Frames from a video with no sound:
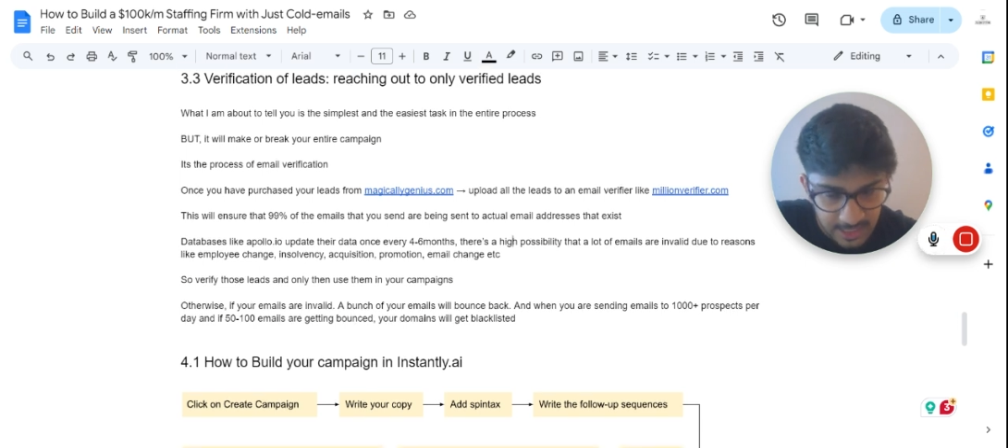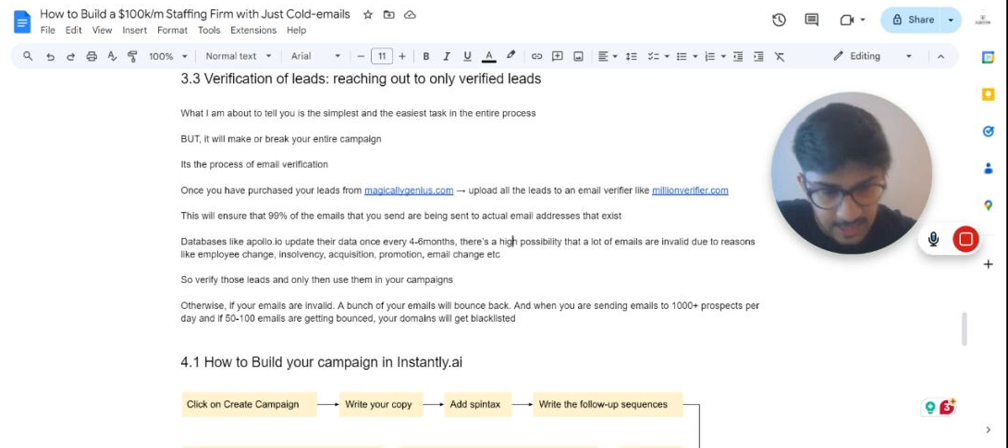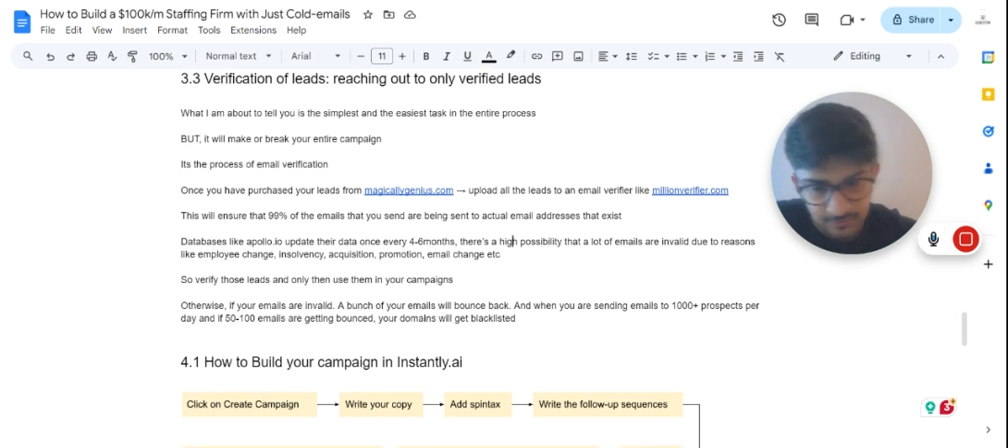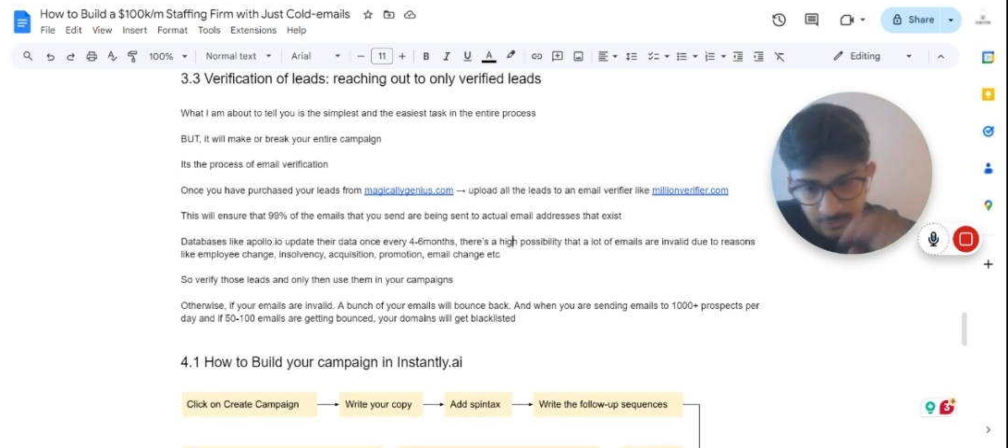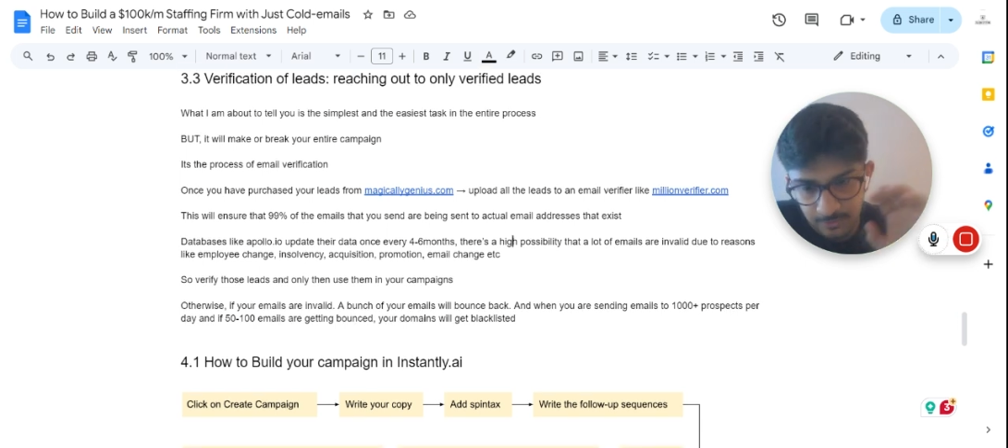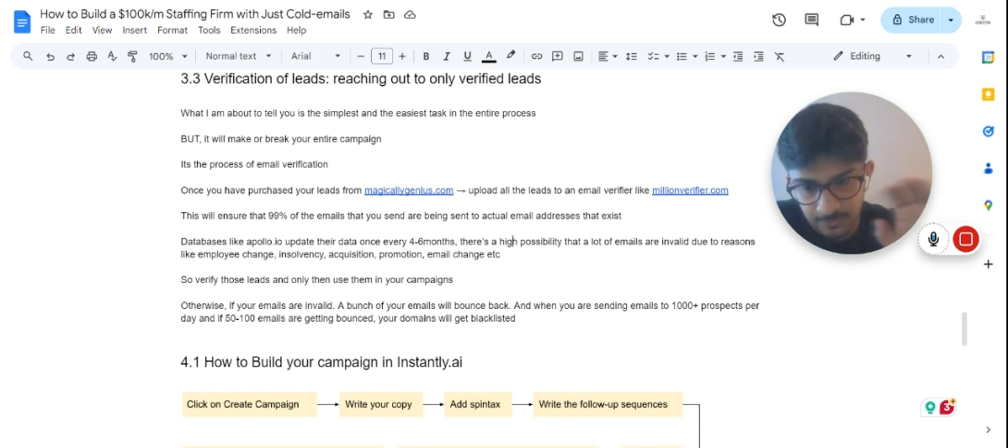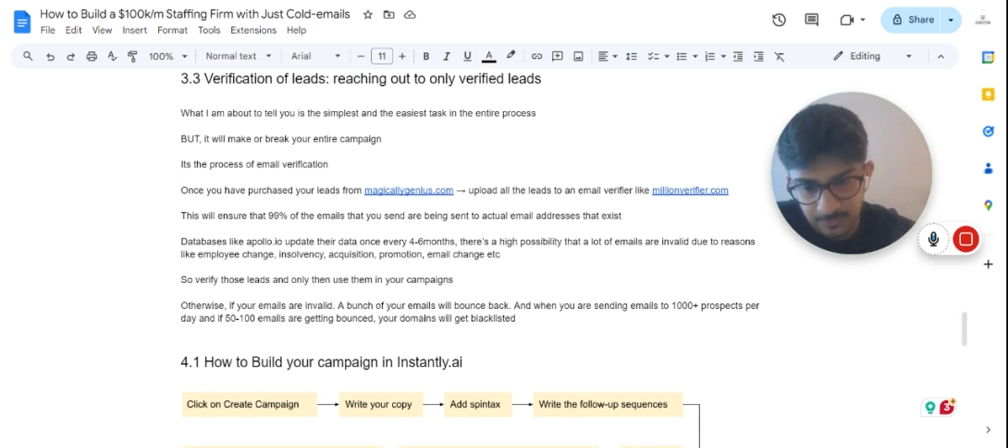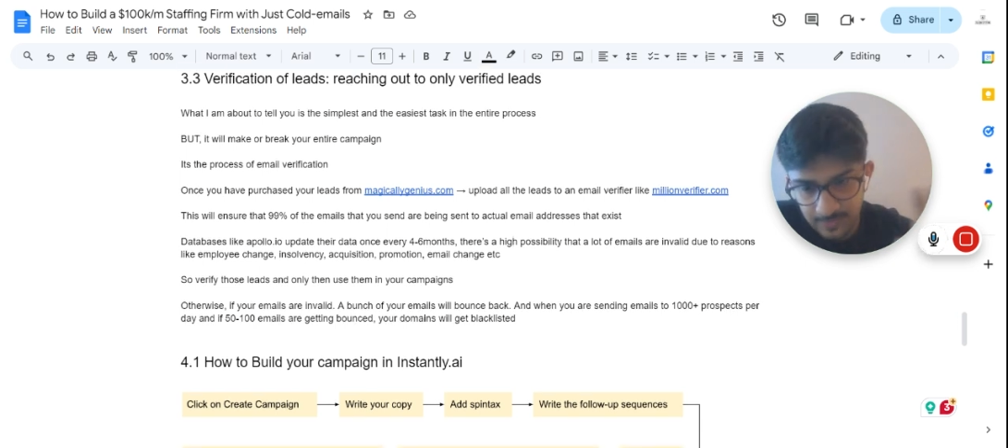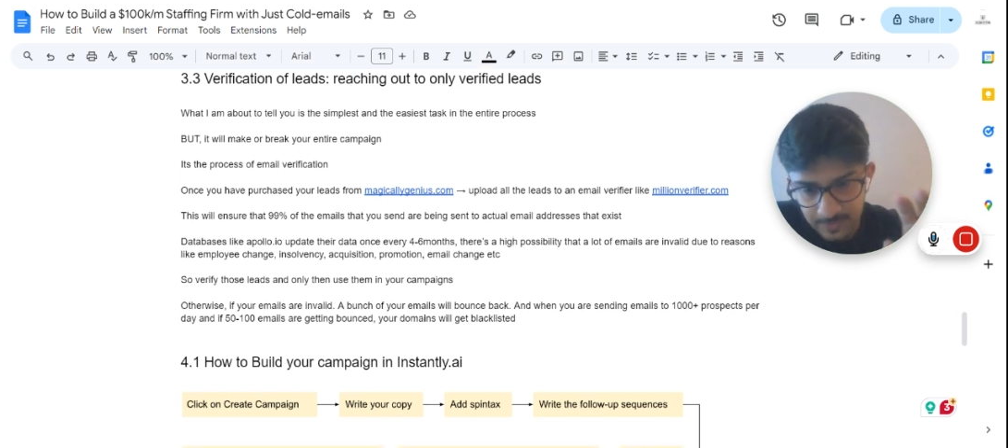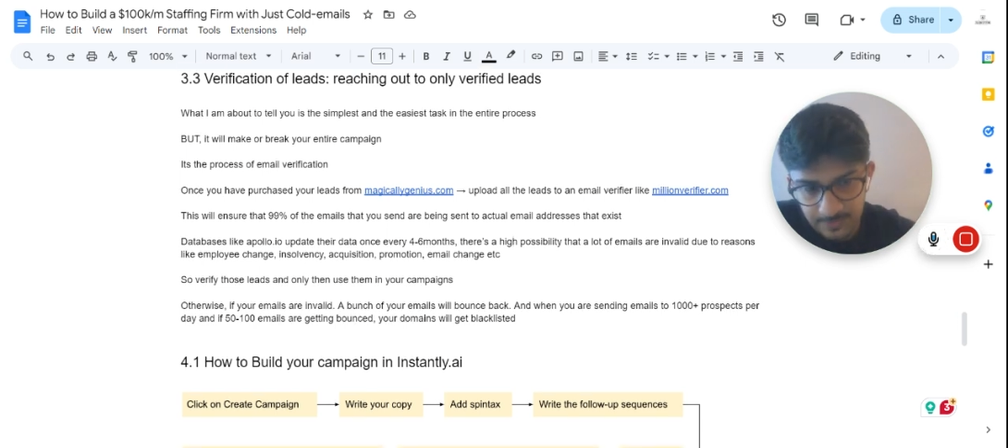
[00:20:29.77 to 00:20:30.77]
And if you
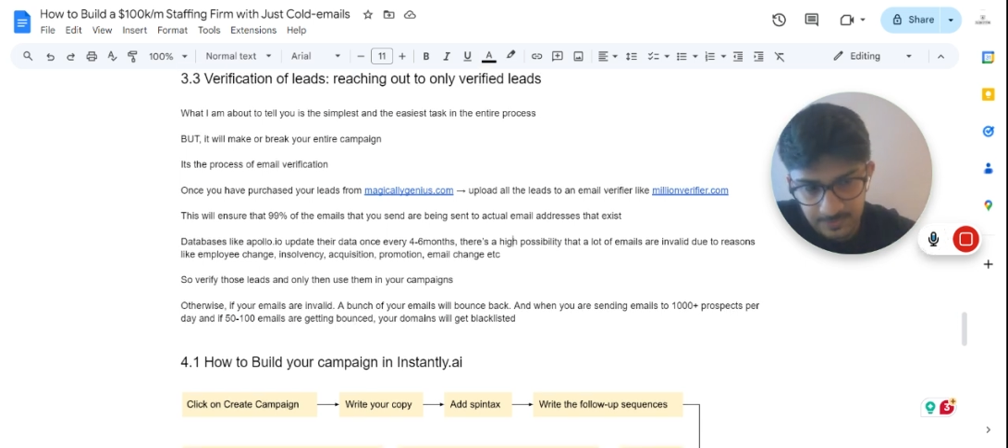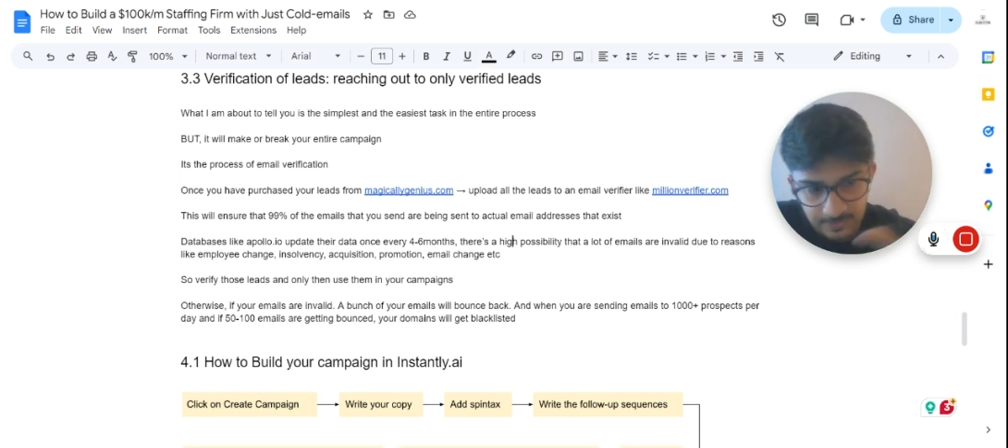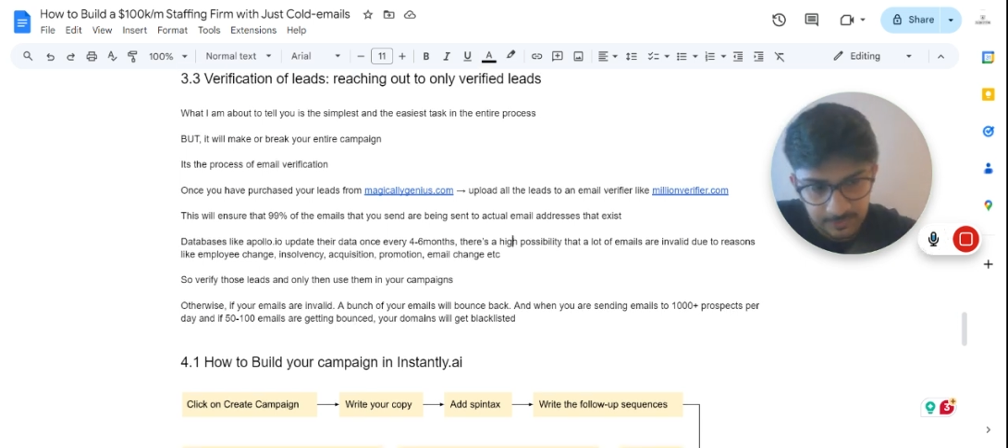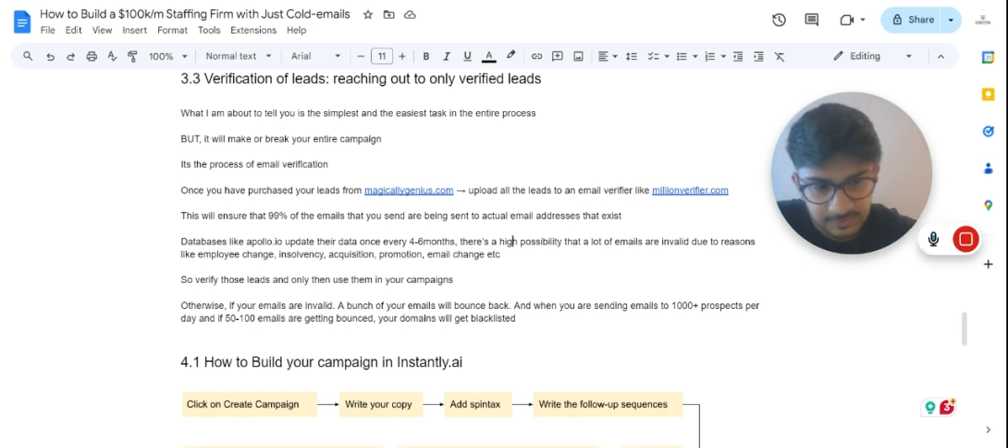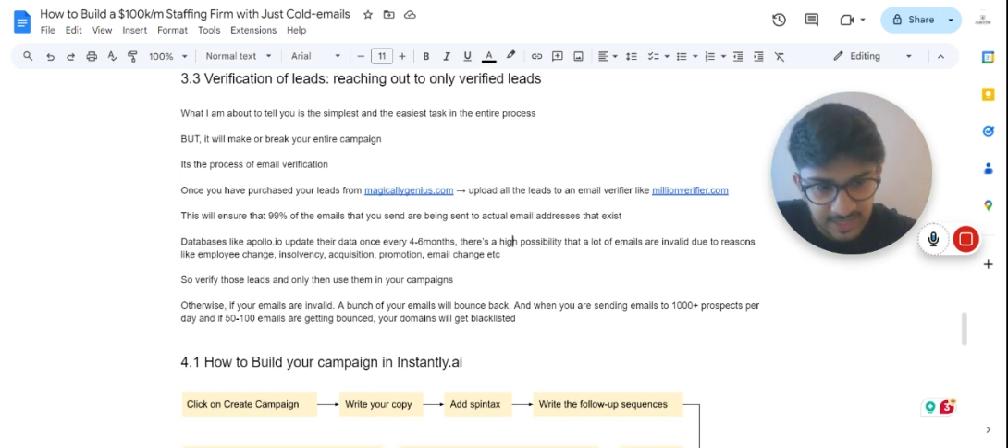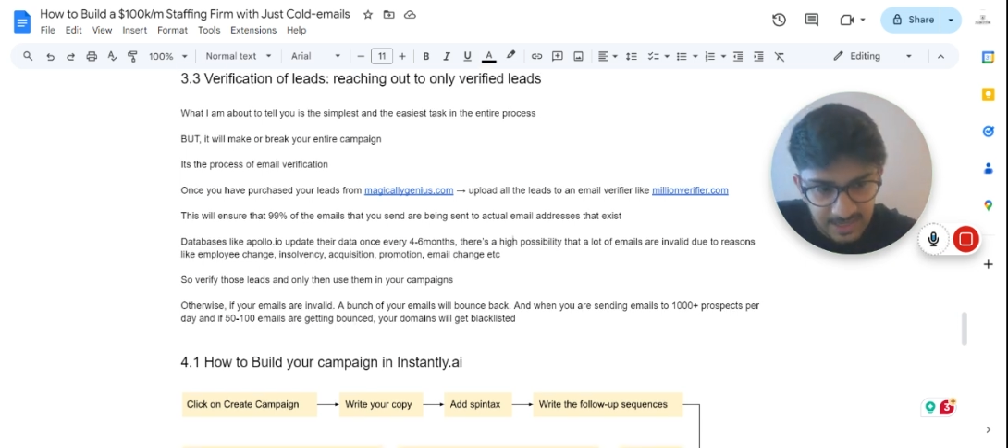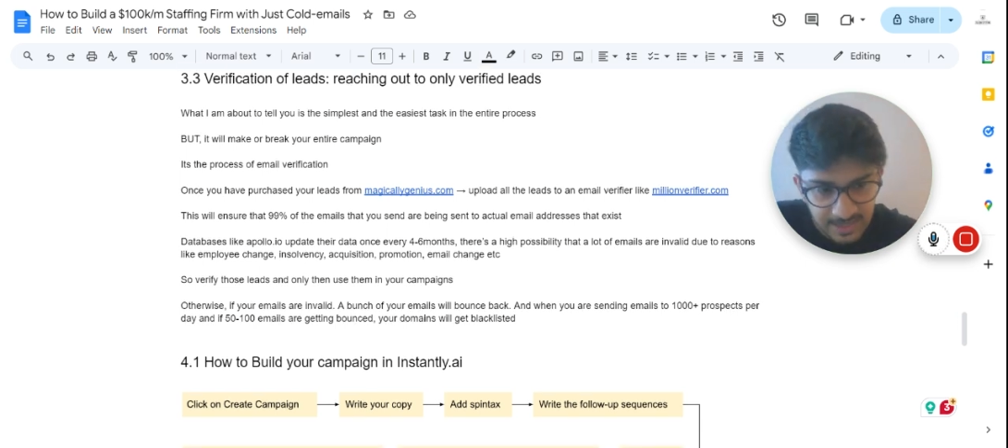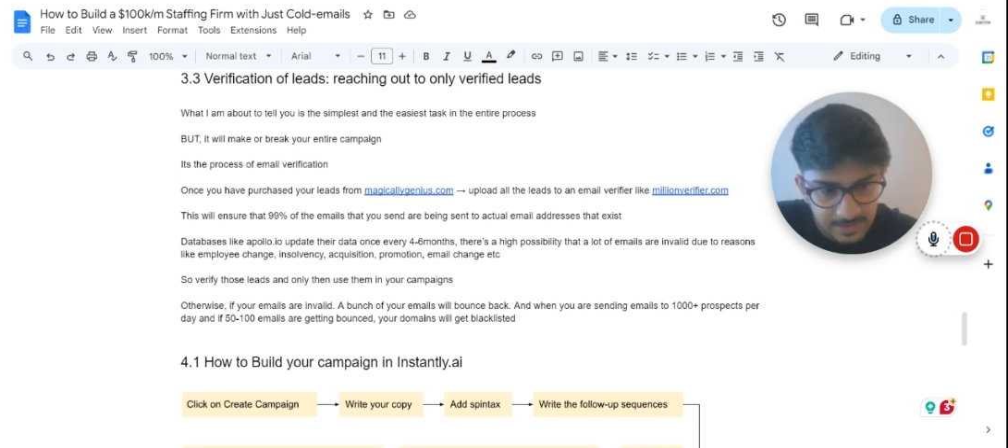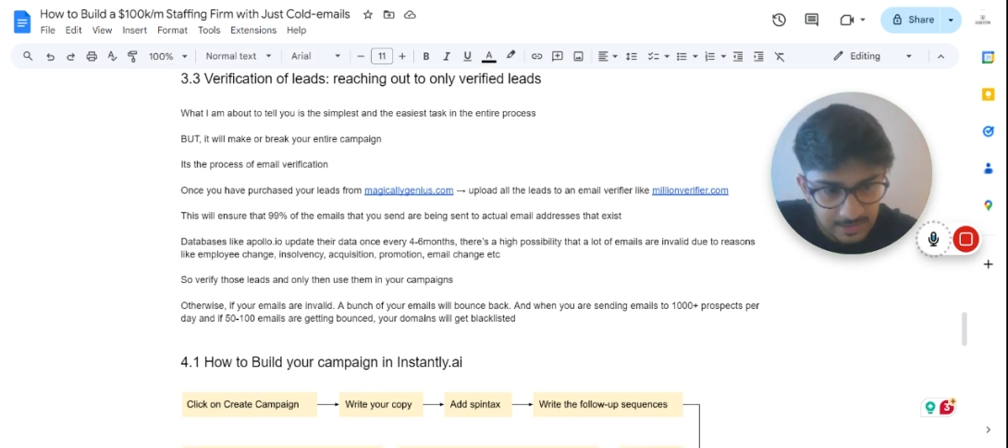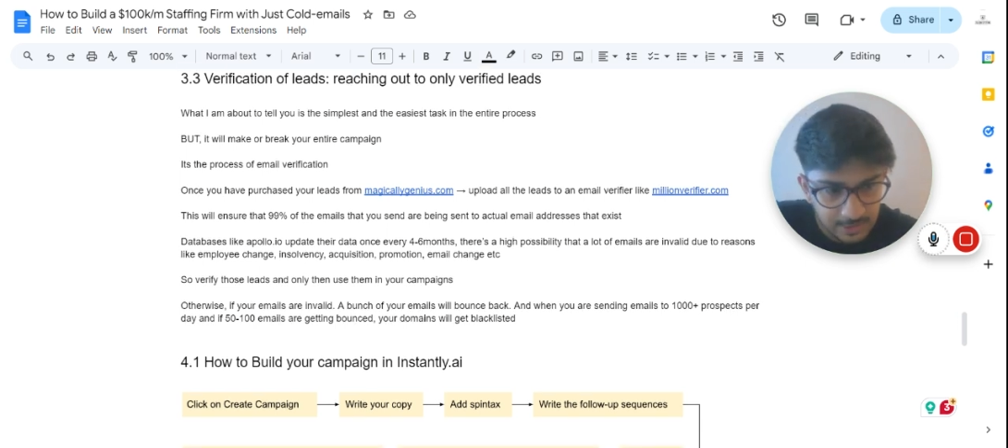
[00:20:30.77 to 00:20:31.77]
send